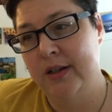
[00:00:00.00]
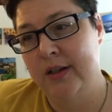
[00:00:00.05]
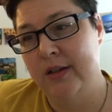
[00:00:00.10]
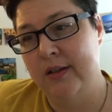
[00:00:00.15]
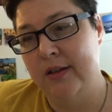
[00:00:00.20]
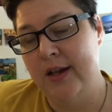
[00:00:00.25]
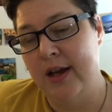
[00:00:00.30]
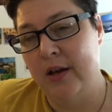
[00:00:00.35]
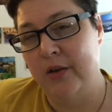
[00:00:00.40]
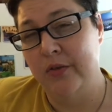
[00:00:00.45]

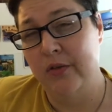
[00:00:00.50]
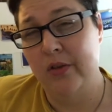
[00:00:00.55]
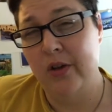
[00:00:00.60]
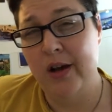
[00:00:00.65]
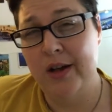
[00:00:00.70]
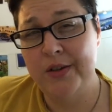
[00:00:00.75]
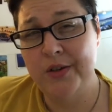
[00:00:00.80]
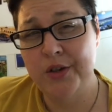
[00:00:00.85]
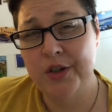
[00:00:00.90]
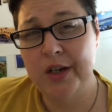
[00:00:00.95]
now the
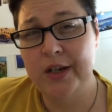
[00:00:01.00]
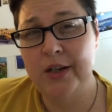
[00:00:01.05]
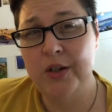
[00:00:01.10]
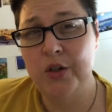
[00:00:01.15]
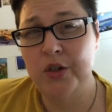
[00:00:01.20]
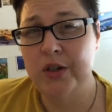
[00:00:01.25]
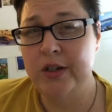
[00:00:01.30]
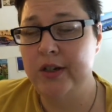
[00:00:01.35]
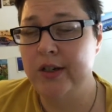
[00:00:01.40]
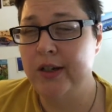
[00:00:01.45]
law has
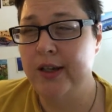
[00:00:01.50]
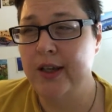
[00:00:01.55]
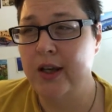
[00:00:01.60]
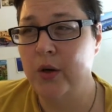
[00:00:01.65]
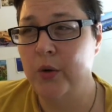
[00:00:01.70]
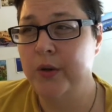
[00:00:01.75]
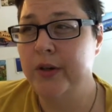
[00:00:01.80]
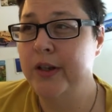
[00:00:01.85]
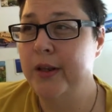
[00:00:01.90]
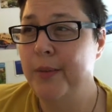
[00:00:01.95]
changed and he can't
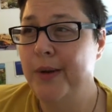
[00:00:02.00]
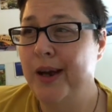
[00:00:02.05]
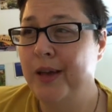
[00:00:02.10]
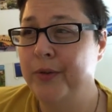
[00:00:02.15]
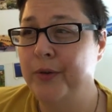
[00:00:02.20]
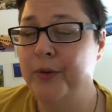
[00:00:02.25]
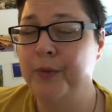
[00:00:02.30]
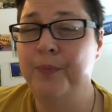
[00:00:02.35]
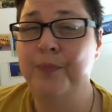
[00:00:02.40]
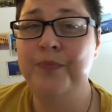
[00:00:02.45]
go into the
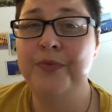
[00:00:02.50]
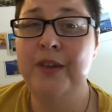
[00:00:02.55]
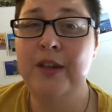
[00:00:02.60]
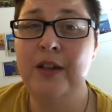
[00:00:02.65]
bathroom.